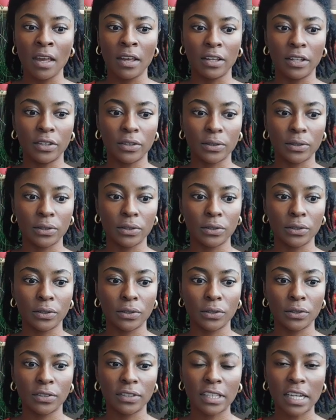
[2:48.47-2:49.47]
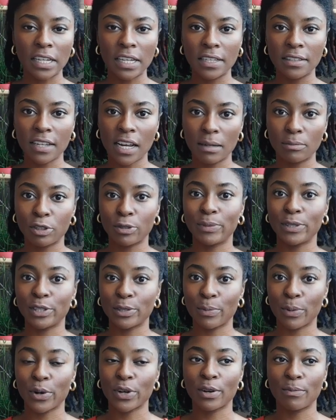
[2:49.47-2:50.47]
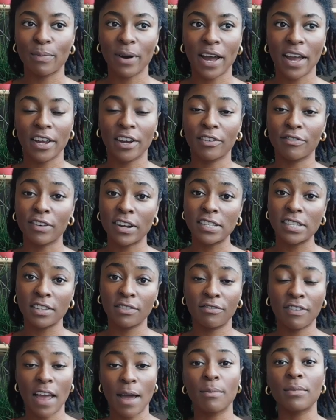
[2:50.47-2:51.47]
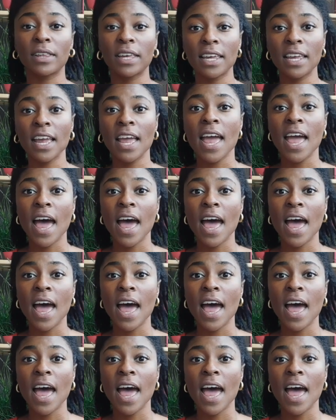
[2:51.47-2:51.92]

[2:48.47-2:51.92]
Your studying time should be supported by your friends and family